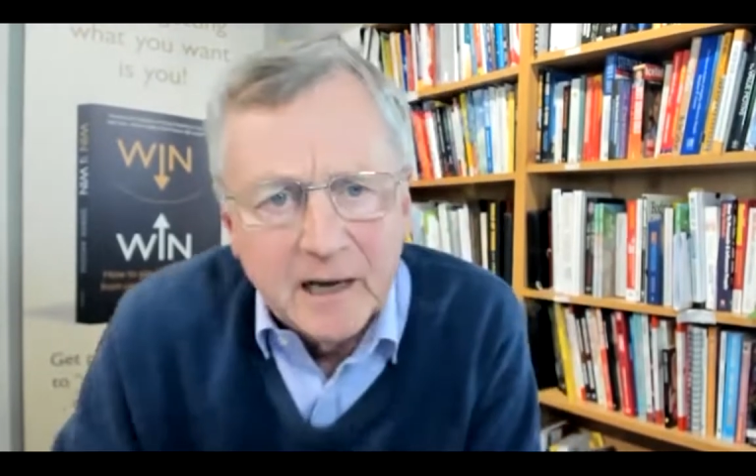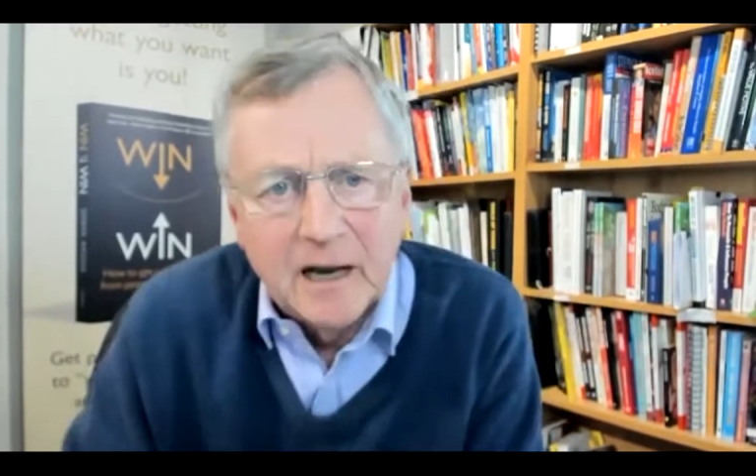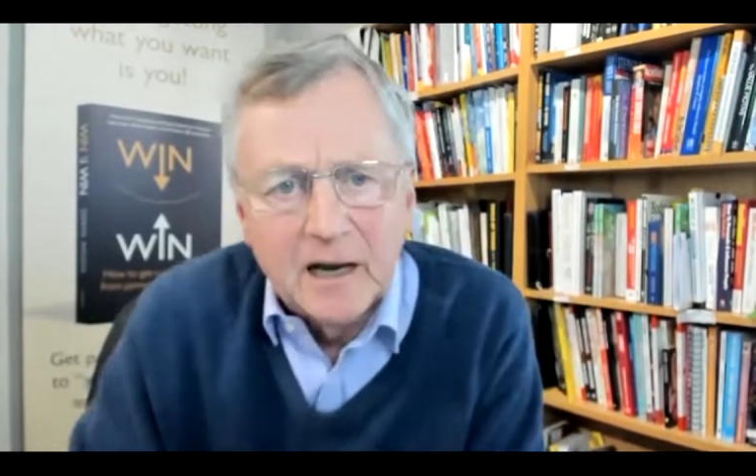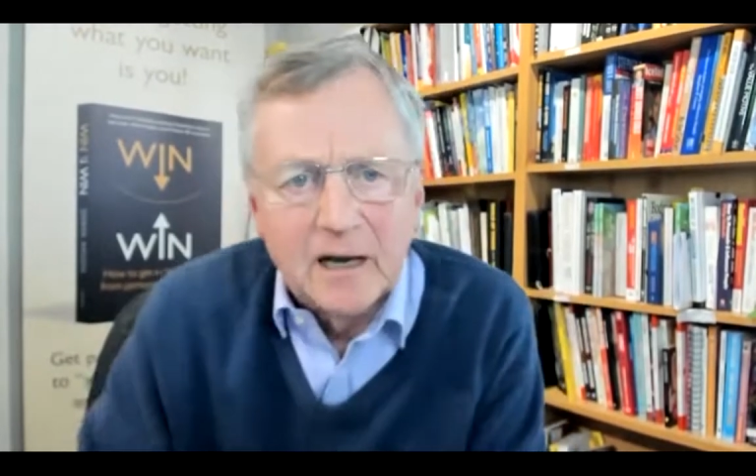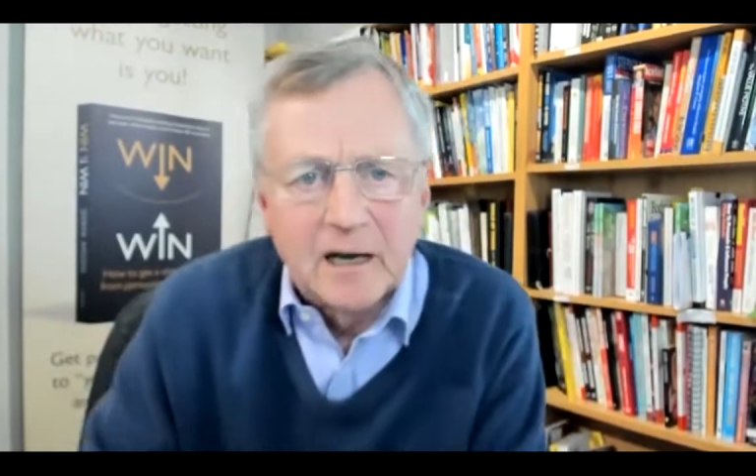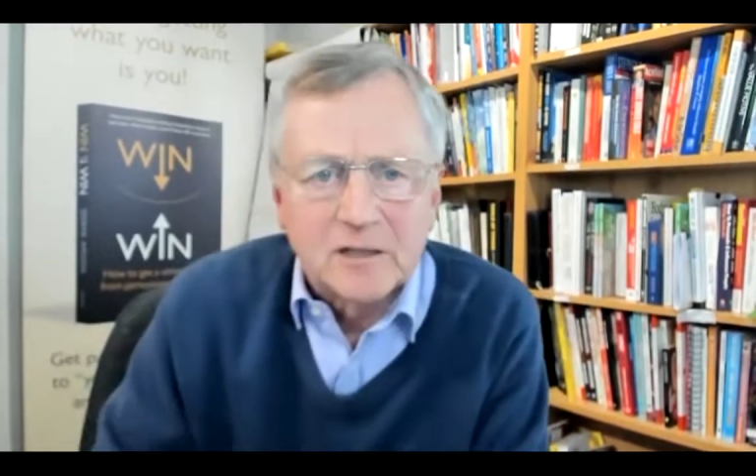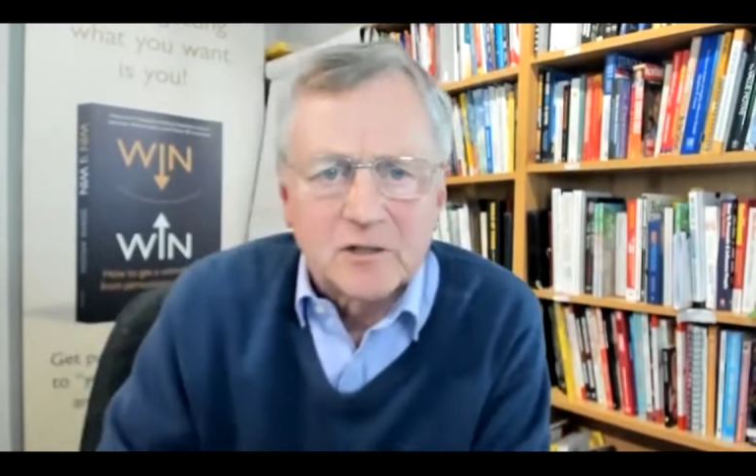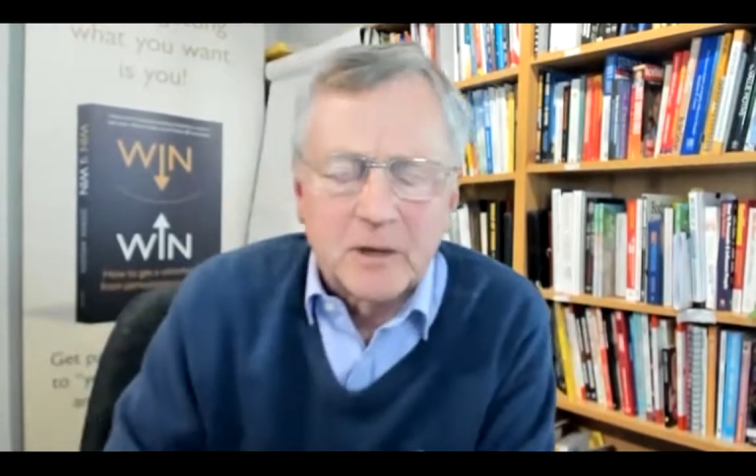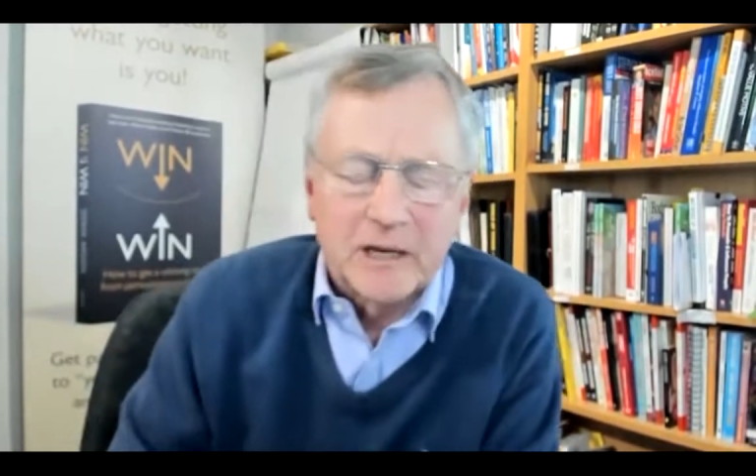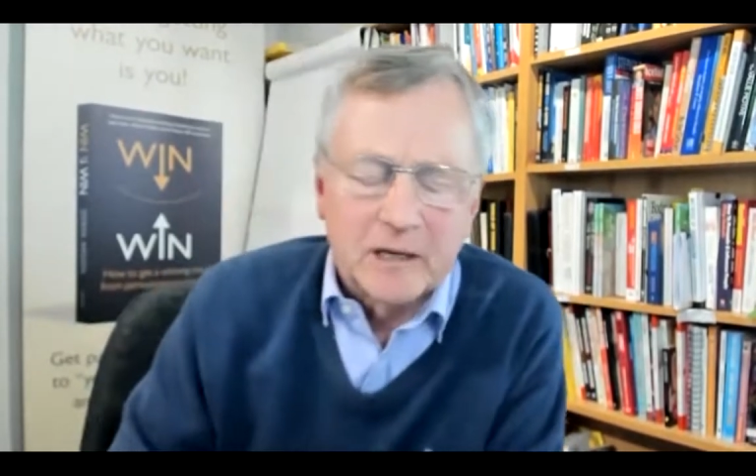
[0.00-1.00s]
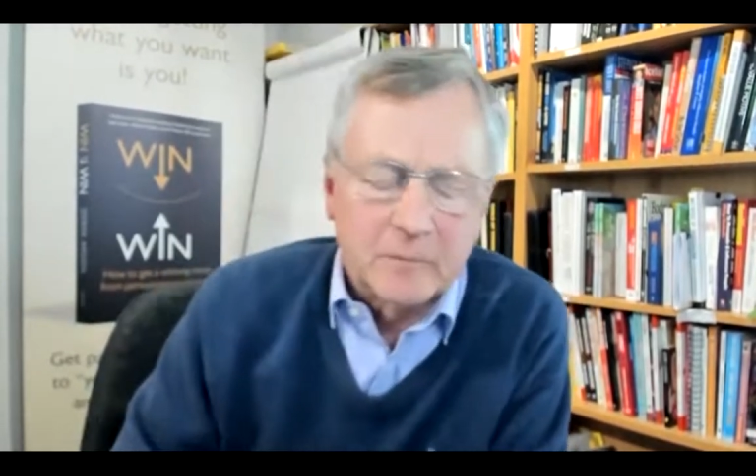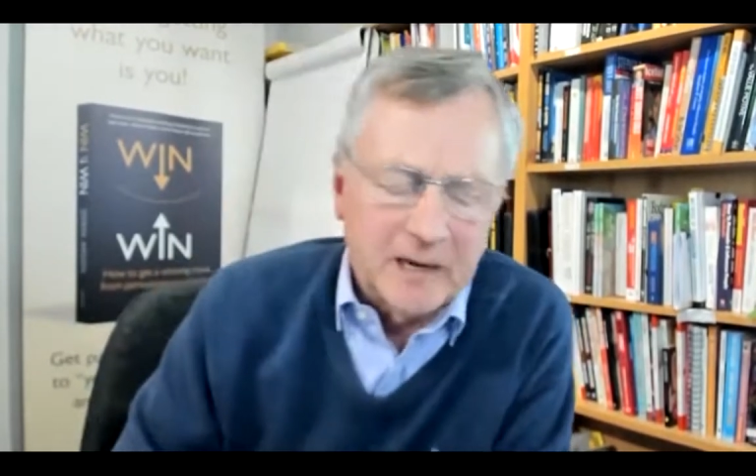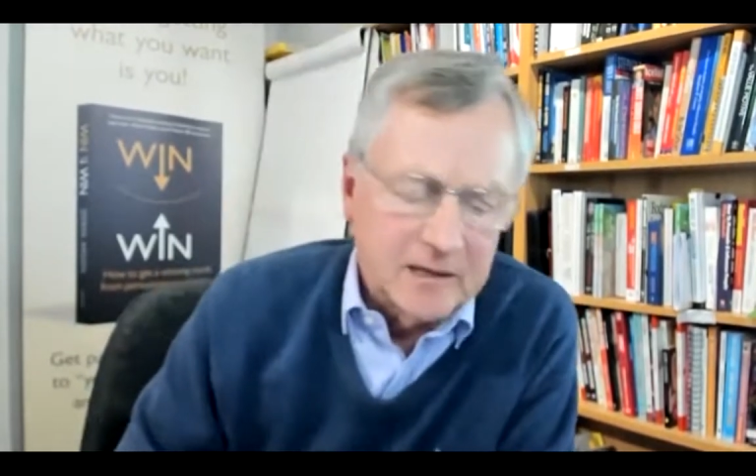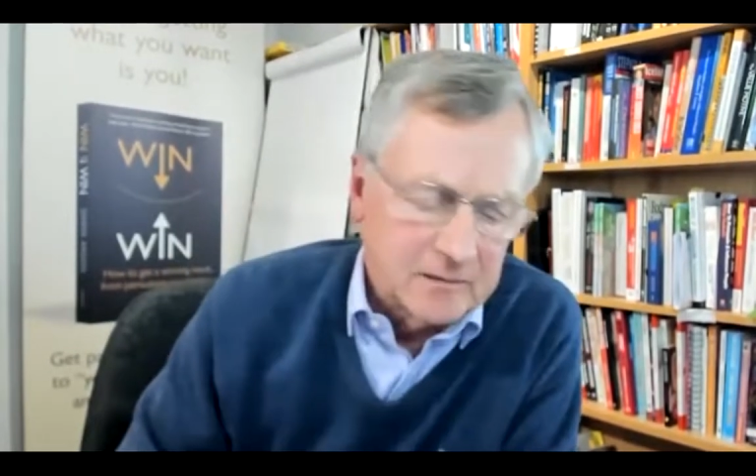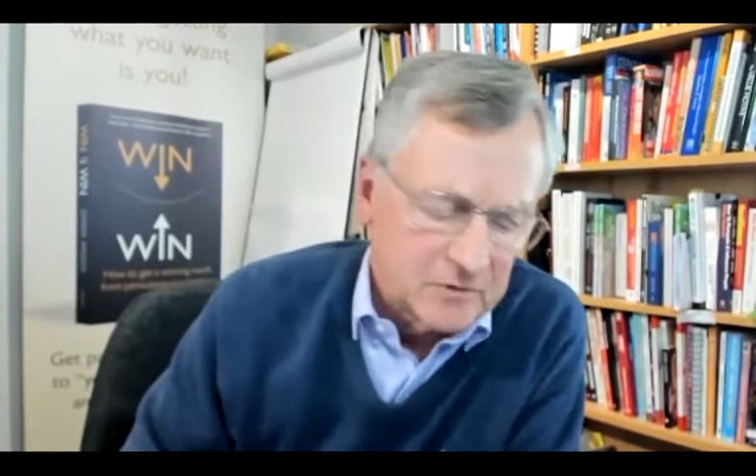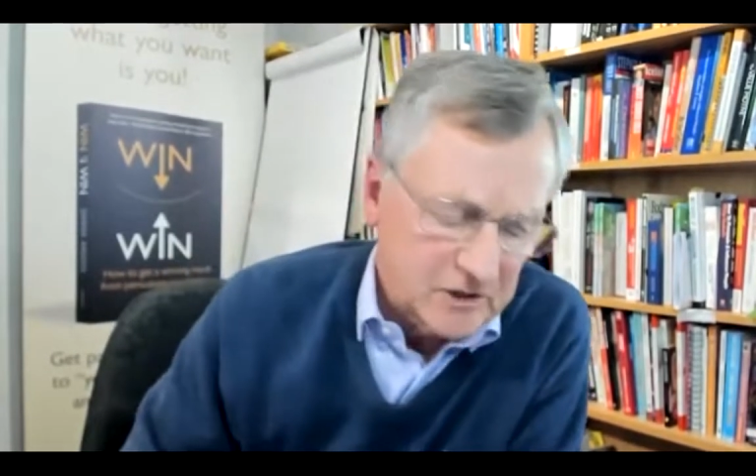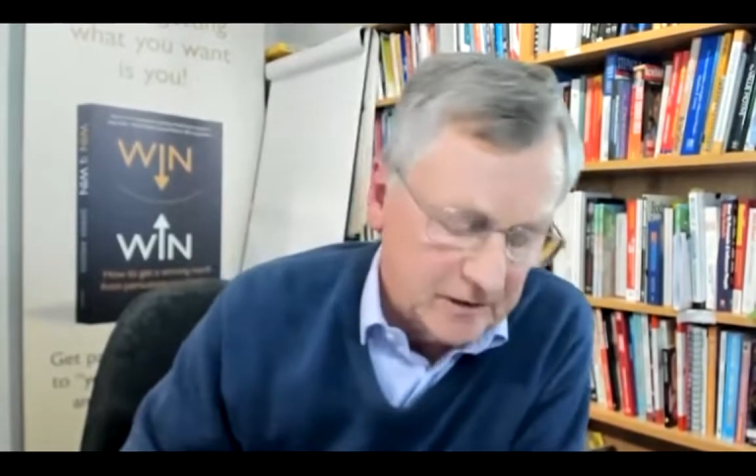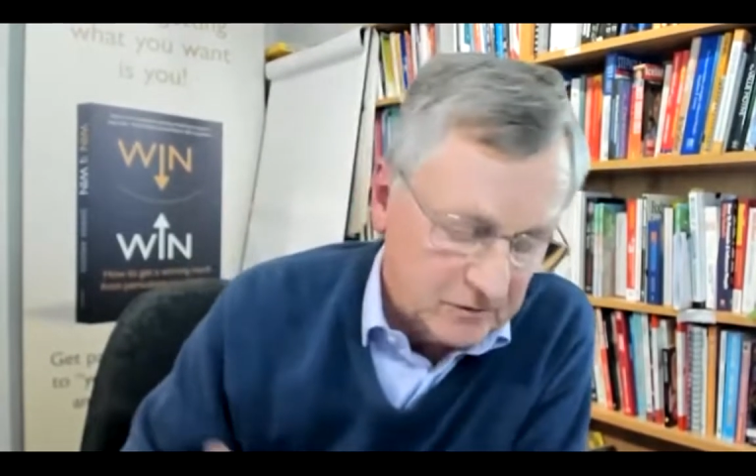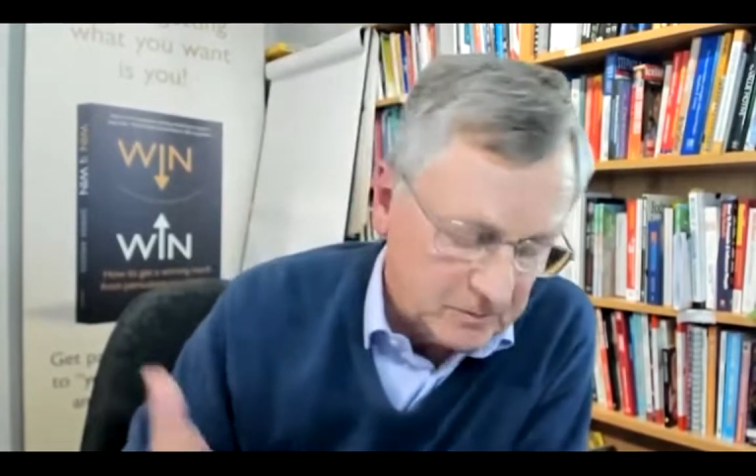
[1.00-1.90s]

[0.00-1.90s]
uh, and speaking about themselves